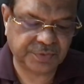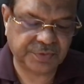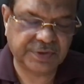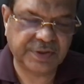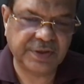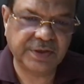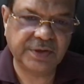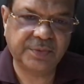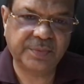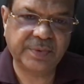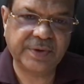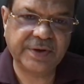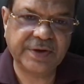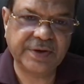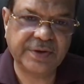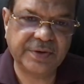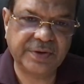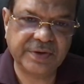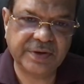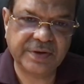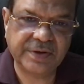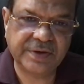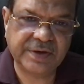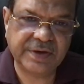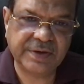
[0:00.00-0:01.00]
think very
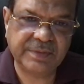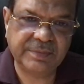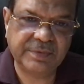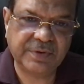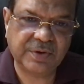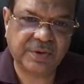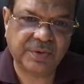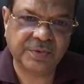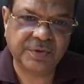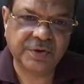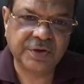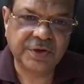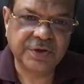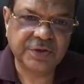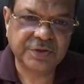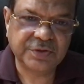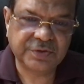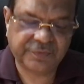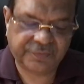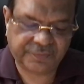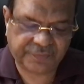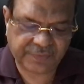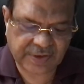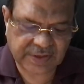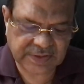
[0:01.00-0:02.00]
deep down. So
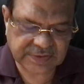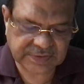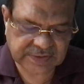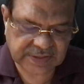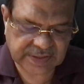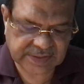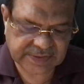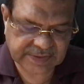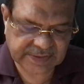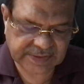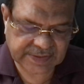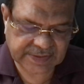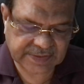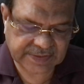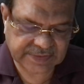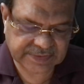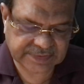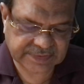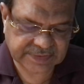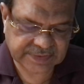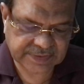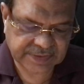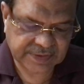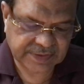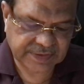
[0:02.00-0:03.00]
farsightedness
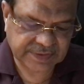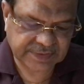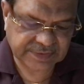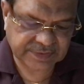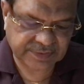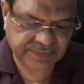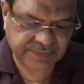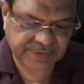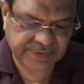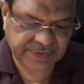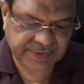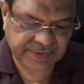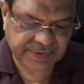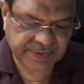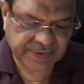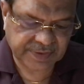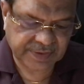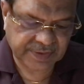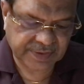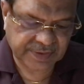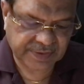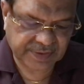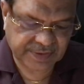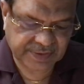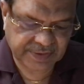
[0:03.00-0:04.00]
is a very
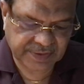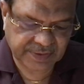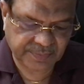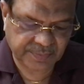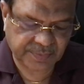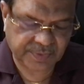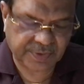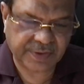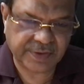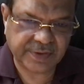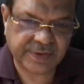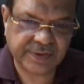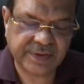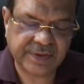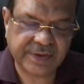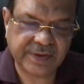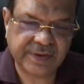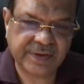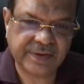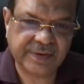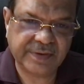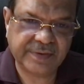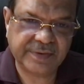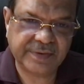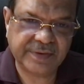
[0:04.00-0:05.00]
key word.
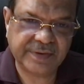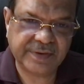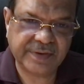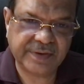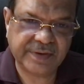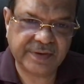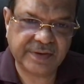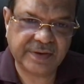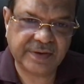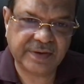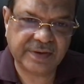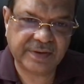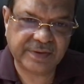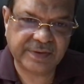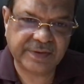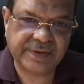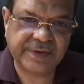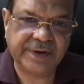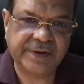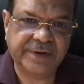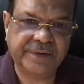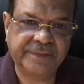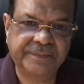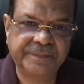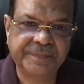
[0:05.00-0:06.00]

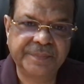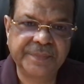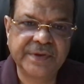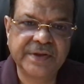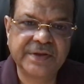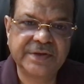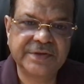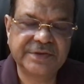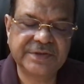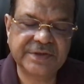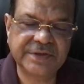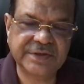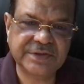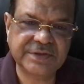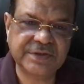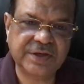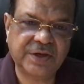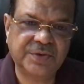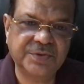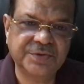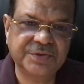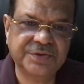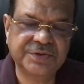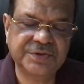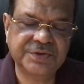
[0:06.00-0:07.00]
There, sixth
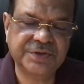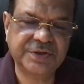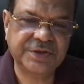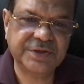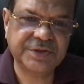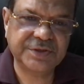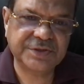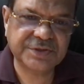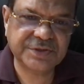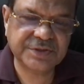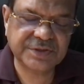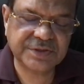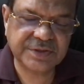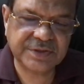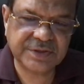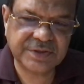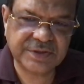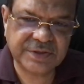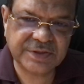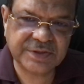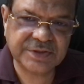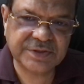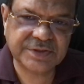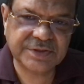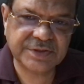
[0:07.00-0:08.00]
house is
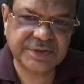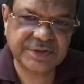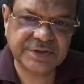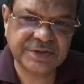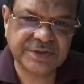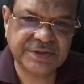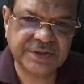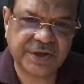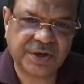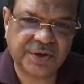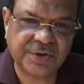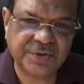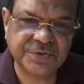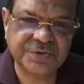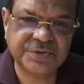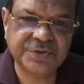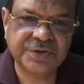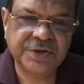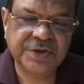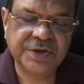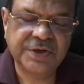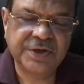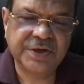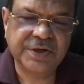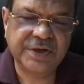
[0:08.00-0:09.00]

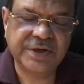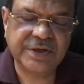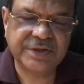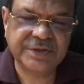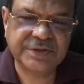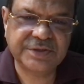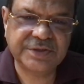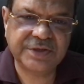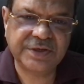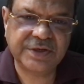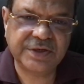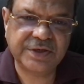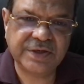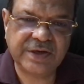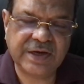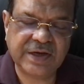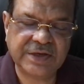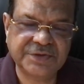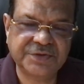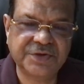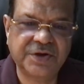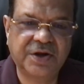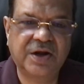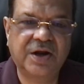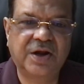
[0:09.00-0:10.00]
the
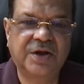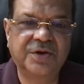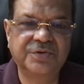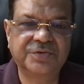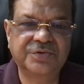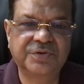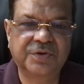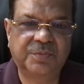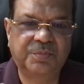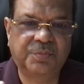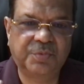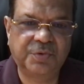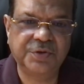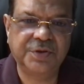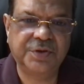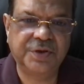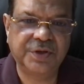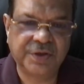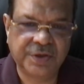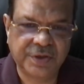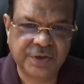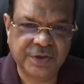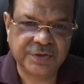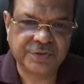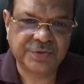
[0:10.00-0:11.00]
natural house of Buddha,
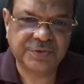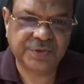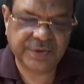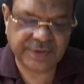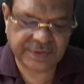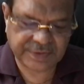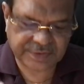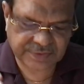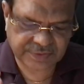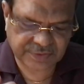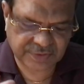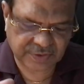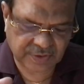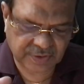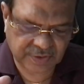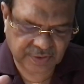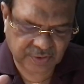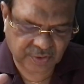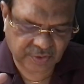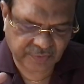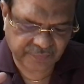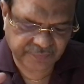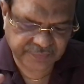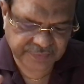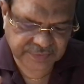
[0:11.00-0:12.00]
so it's
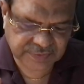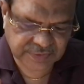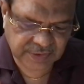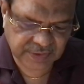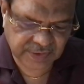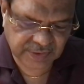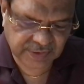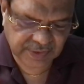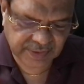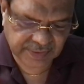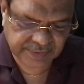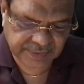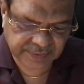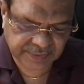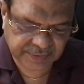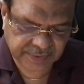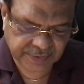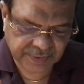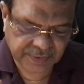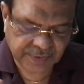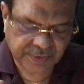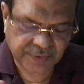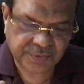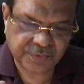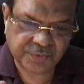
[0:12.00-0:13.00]
obviously related
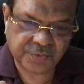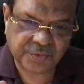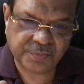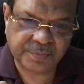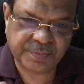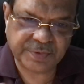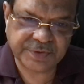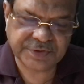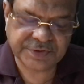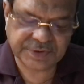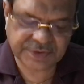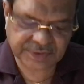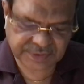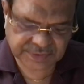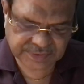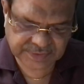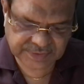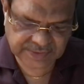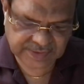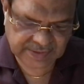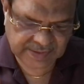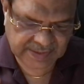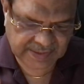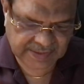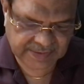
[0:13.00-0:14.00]
to business
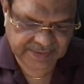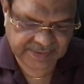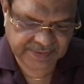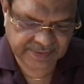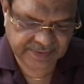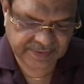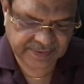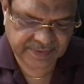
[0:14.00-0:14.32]
and